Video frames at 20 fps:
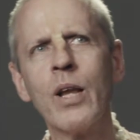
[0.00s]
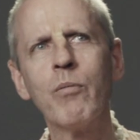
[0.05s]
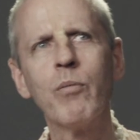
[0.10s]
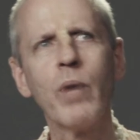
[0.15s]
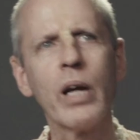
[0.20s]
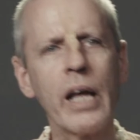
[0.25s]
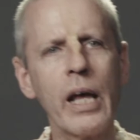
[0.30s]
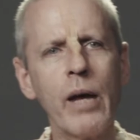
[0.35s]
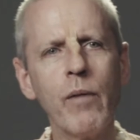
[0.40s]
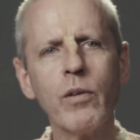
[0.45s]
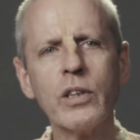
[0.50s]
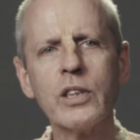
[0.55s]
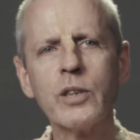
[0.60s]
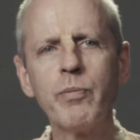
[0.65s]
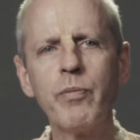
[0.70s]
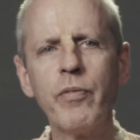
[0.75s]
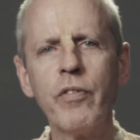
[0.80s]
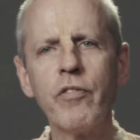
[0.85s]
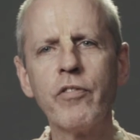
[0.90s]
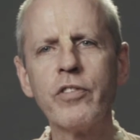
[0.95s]
But he was
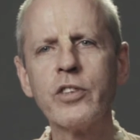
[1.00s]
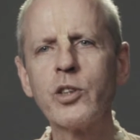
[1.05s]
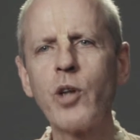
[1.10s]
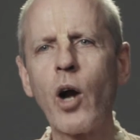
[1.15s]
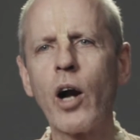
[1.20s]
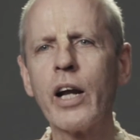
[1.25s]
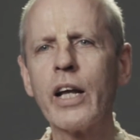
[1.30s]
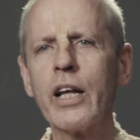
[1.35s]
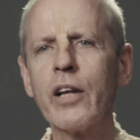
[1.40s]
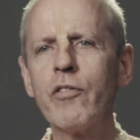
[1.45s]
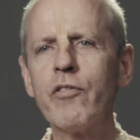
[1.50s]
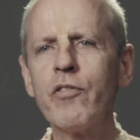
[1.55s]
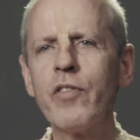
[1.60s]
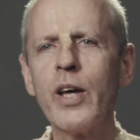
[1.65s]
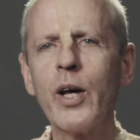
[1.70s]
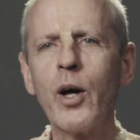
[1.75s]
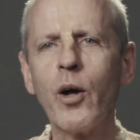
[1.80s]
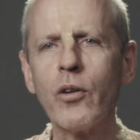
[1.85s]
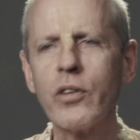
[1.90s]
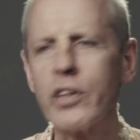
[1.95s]
starting to
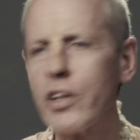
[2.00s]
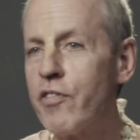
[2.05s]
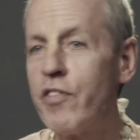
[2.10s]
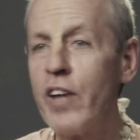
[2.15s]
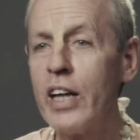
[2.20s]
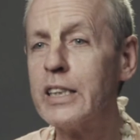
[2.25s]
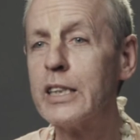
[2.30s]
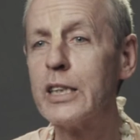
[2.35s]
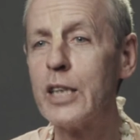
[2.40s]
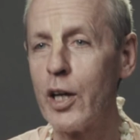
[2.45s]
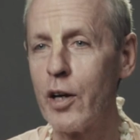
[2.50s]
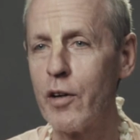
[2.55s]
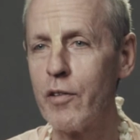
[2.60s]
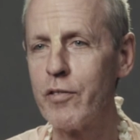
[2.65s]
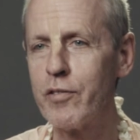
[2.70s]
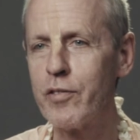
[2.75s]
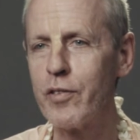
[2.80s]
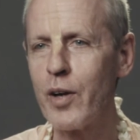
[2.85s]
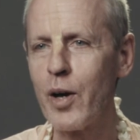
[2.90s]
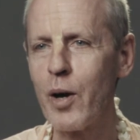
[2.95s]
feel
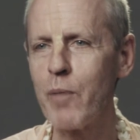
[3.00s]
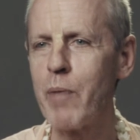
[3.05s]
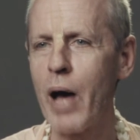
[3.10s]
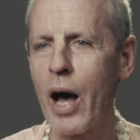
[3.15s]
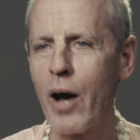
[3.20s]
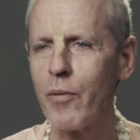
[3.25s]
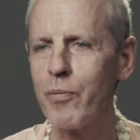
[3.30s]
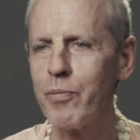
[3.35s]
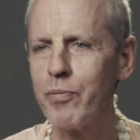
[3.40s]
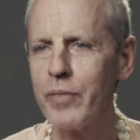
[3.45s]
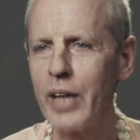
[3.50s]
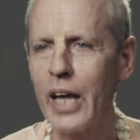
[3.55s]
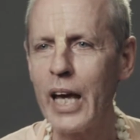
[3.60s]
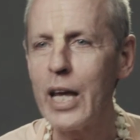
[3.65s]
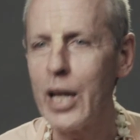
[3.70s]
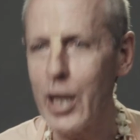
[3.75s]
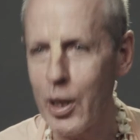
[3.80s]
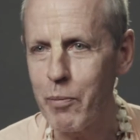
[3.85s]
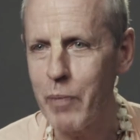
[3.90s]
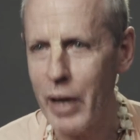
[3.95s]
defensive about
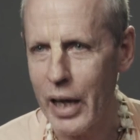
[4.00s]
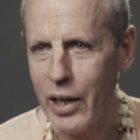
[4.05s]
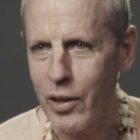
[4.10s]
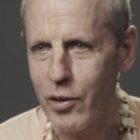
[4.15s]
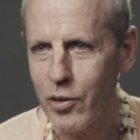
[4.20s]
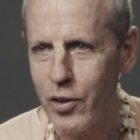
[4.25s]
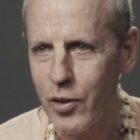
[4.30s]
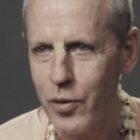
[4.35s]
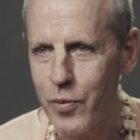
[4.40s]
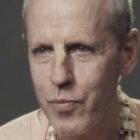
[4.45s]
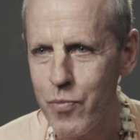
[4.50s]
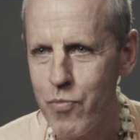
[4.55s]
eating meat.